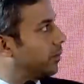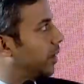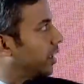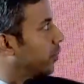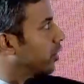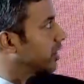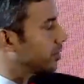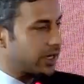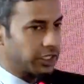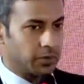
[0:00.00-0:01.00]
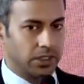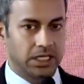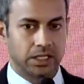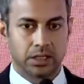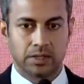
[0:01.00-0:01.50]
better project management.
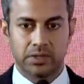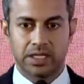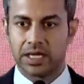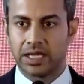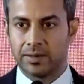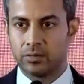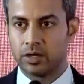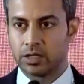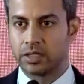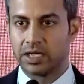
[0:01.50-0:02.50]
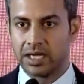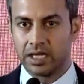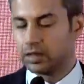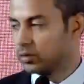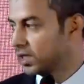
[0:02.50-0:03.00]
That is something, again, I'm not getting
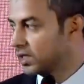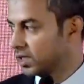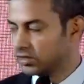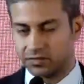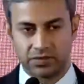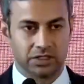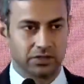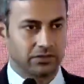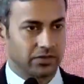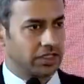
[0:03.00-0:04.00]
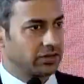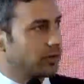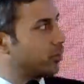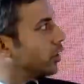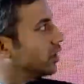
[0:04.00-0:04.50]
into details of each of the
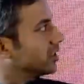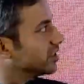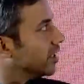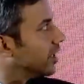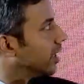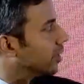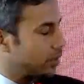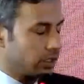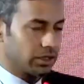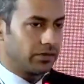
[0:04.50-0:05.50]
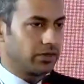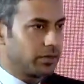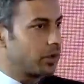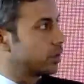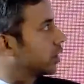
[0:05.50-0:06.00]
pointers because of the
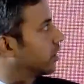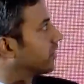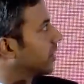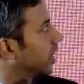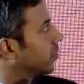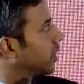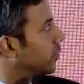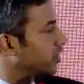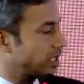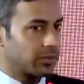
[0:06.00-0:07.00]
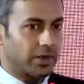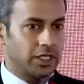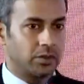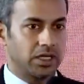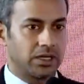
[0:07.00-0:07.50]
paucity of time, but project
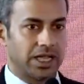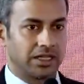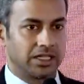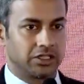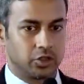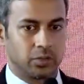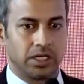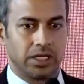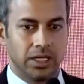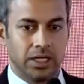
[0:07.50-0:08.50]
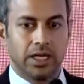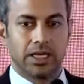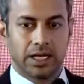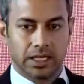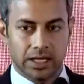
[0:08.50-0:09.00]
management, that needs to be
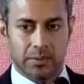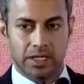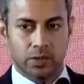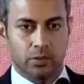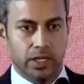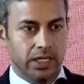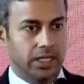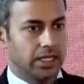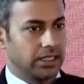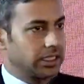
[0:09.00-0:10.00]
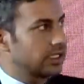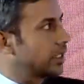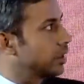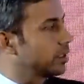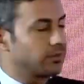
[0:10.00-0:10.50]
done in a better way. I think
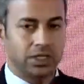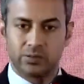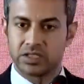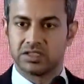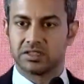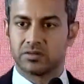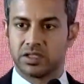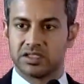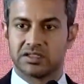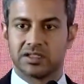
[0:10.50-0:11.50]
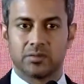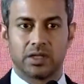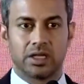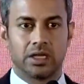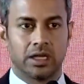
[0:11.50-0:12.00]
that is something which
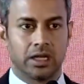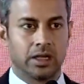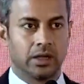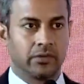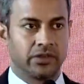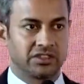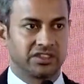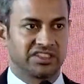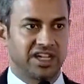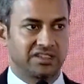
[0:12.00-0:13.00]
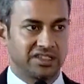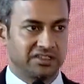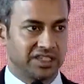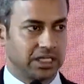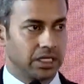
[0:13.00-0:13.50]
something which resides
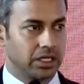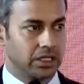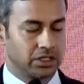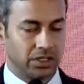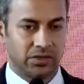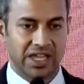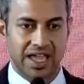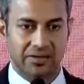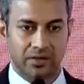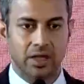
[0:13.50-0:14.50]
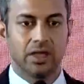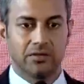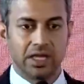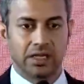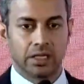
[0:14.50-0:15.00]
inside the industry. We
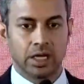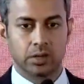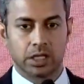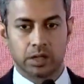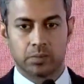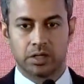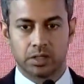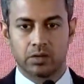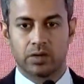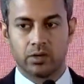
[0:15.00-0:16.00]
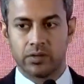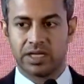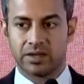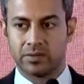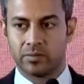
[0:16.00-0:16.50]
are in-house experts of how we
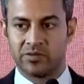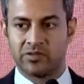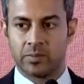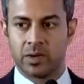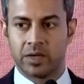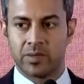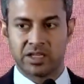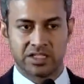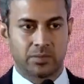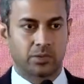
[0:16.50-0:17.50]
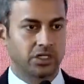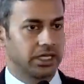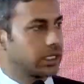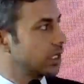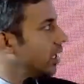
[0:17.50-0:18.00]
can better manage the
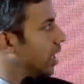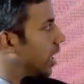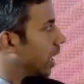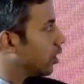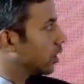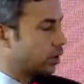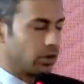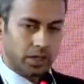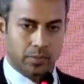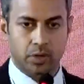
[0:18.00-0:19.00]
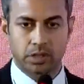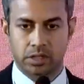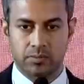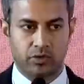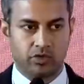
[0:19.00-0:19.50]
project, and also the
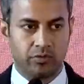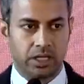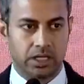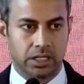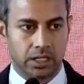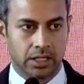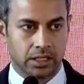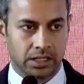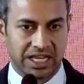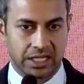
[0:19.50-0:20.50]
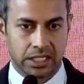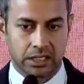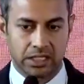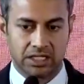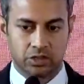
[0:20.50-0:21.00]
process improvement
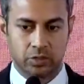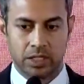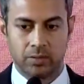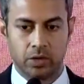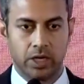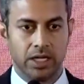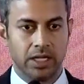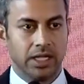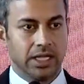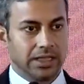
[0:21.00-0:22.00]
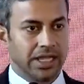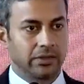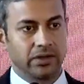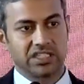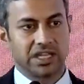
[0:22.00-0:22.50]
techniques needs to be deployed. That
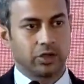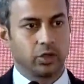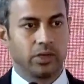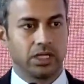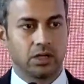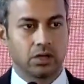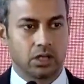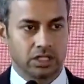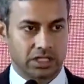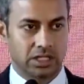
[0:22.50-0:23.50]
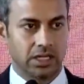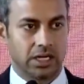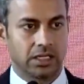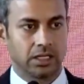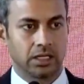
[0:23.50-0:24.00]
will start to bring your cost
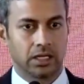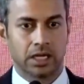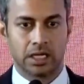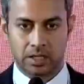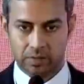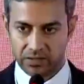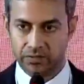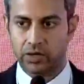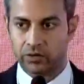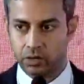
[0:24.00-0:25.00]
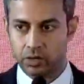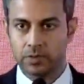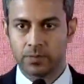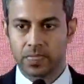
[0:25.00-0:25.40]
under a little bit of control.